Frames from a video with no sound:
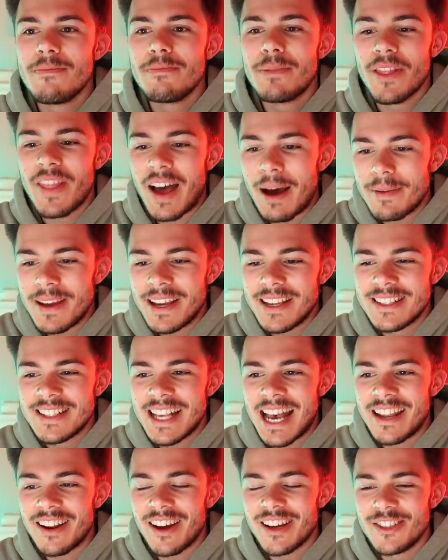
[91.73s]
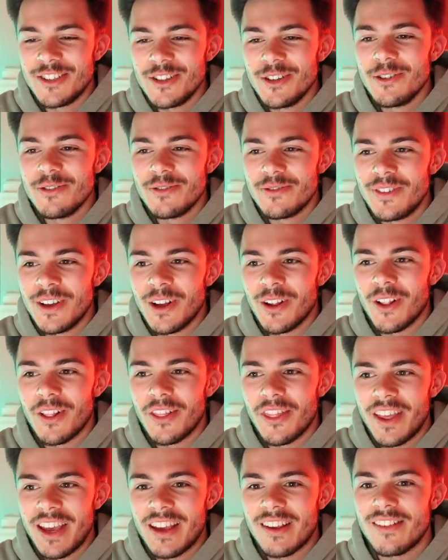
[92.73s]
But that being said, I do feel
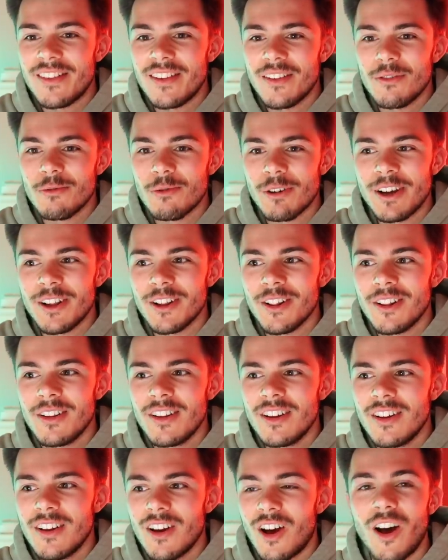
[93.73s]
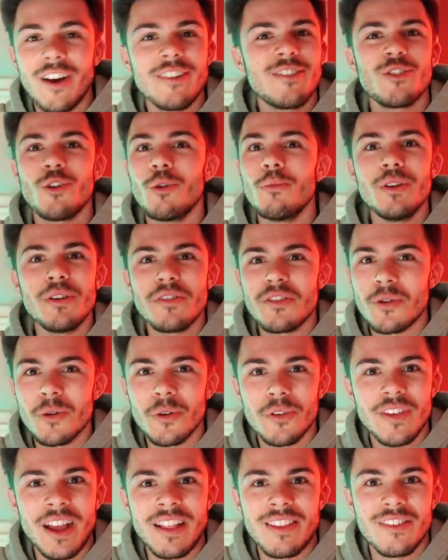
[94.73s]
this real high school musical
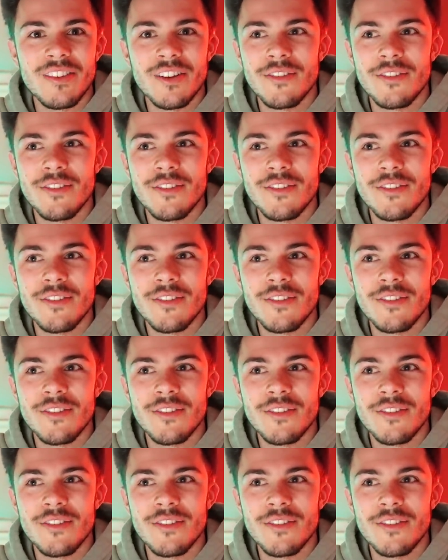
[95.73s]
sense